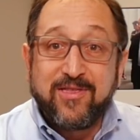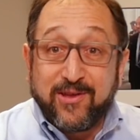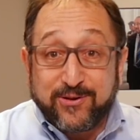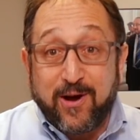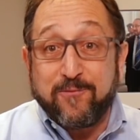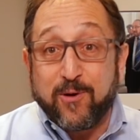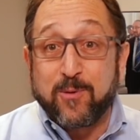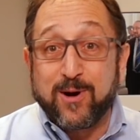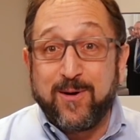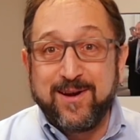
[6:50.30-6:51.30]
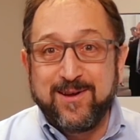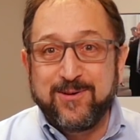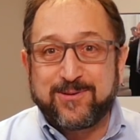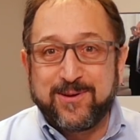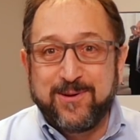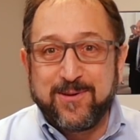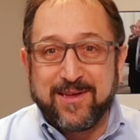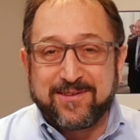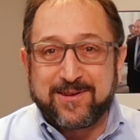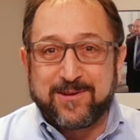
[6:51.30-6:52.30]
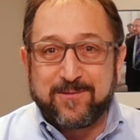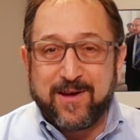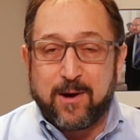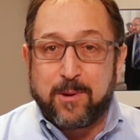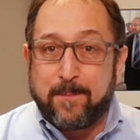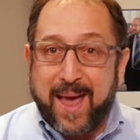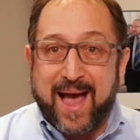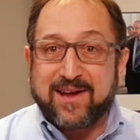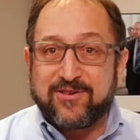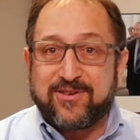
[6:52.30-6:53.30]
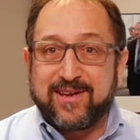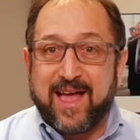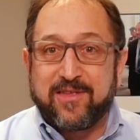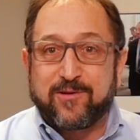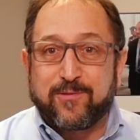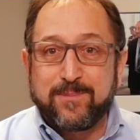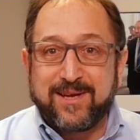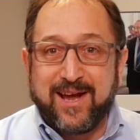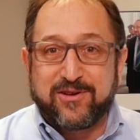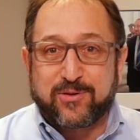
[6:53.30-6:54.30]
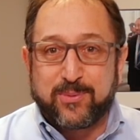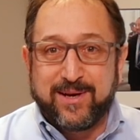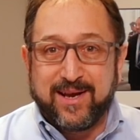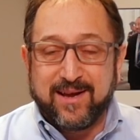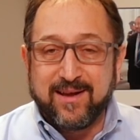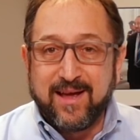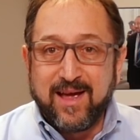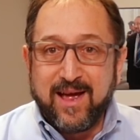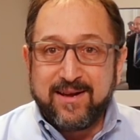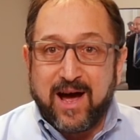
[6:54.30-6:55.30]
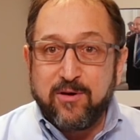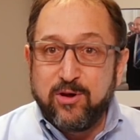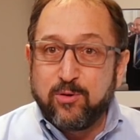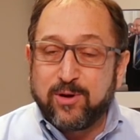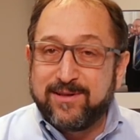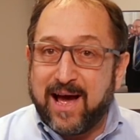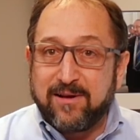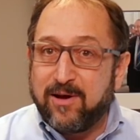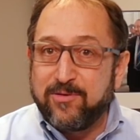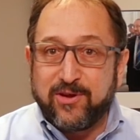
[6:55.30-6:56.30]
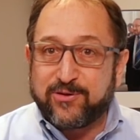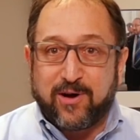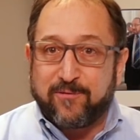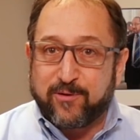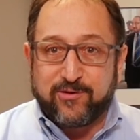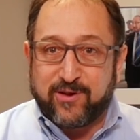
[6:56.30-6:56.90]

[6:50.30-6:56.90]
The software we're going to use to do this is available packaged together from TH3D. Now you could download the software